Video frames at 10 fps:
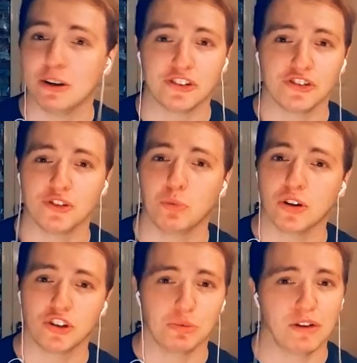questions
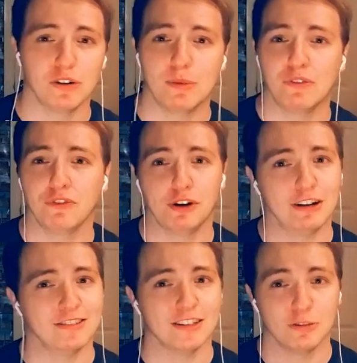whatsoever about
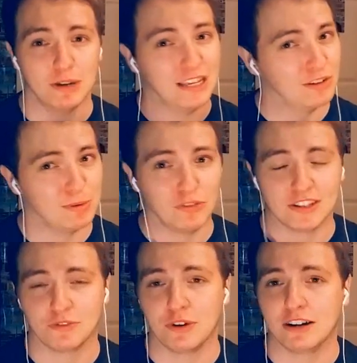fragrances or even
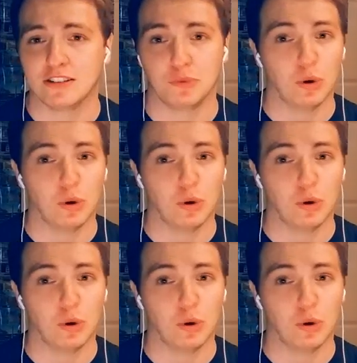about this fragrance,